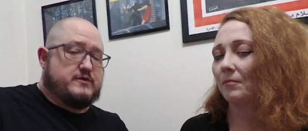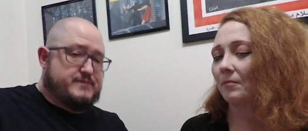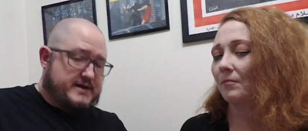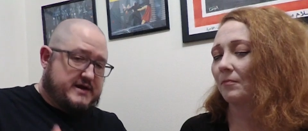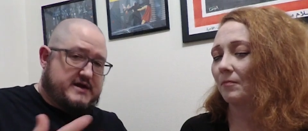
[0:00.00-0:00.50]
Speaker 1: with
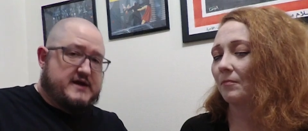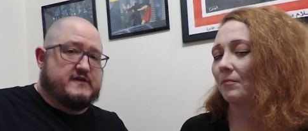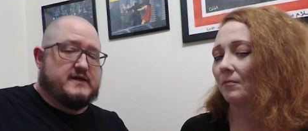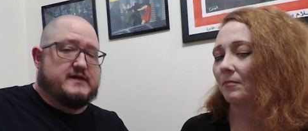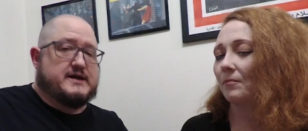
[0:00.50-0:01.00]

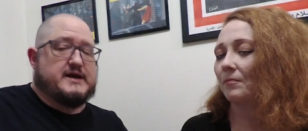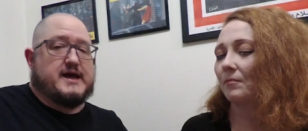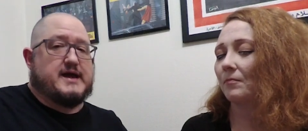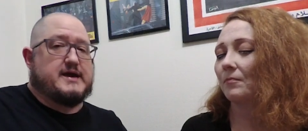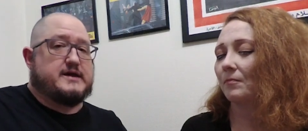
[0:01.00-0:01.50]
Mechagodzilla
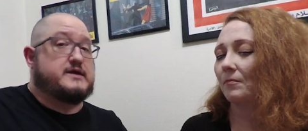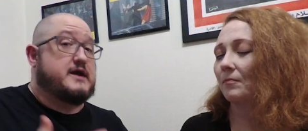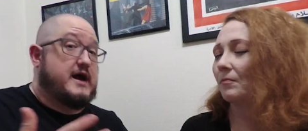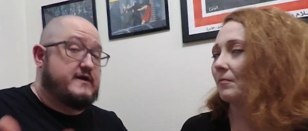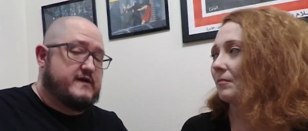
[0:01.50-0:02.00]
and
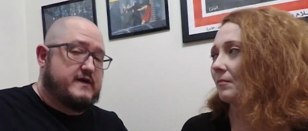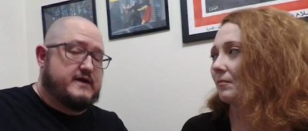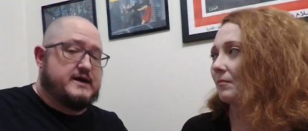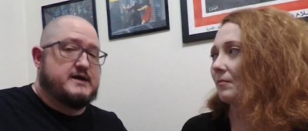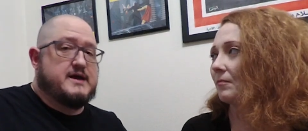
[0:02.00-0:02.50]

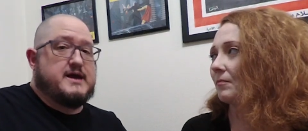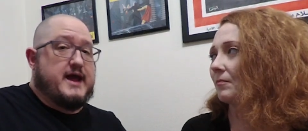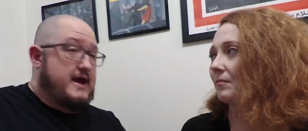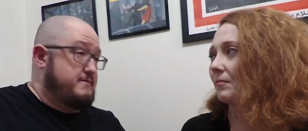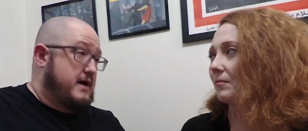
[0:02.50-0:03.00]
Godzilla
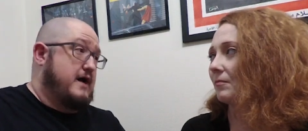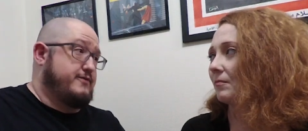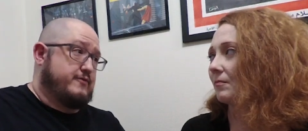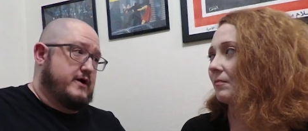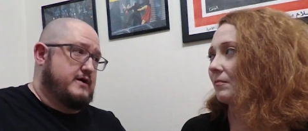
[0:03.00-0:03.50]
and
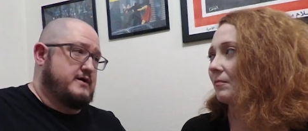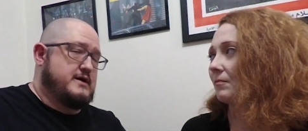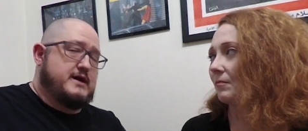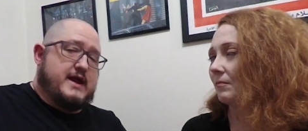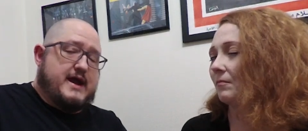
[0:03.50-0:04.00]
Mothra.
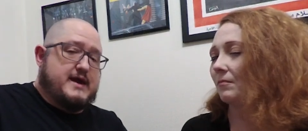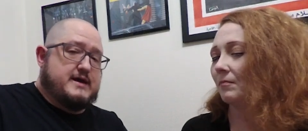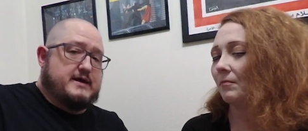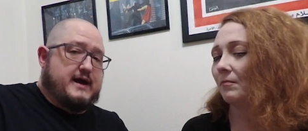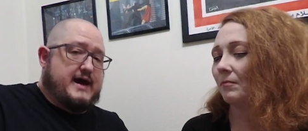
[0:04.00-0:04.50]
Mm-hmm.
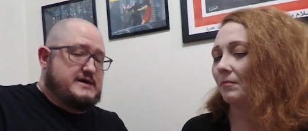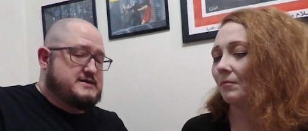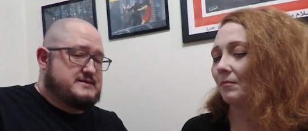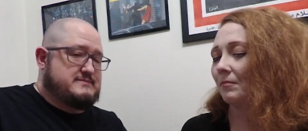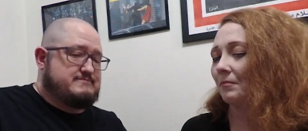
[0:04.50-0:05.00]
And I
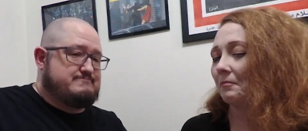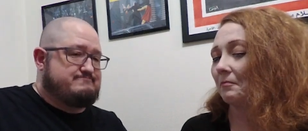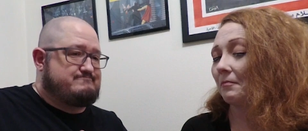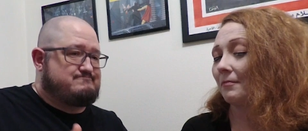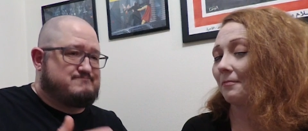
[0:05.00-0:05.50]

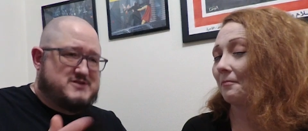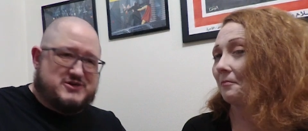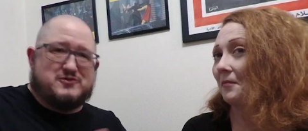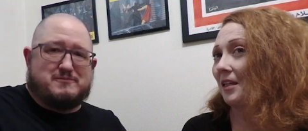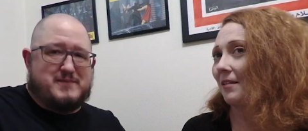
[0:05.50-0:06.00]

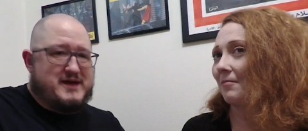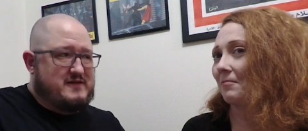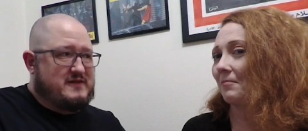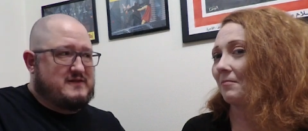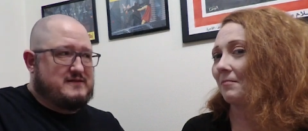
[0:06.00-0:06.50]
do
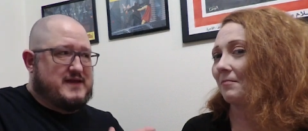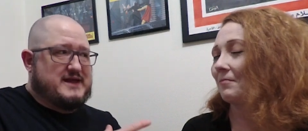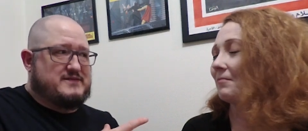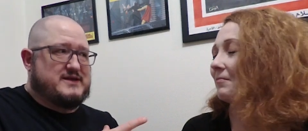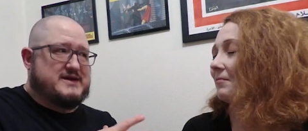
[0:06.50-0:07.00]
miss
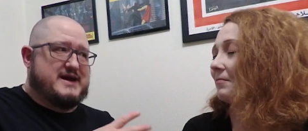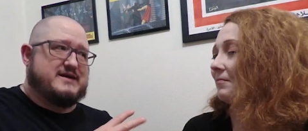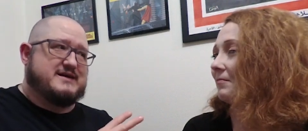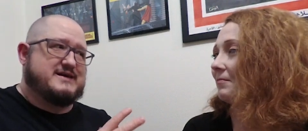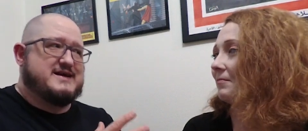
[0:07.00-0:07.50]
like the kind
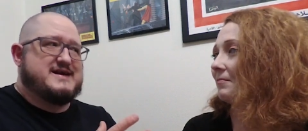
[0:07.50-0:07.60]
of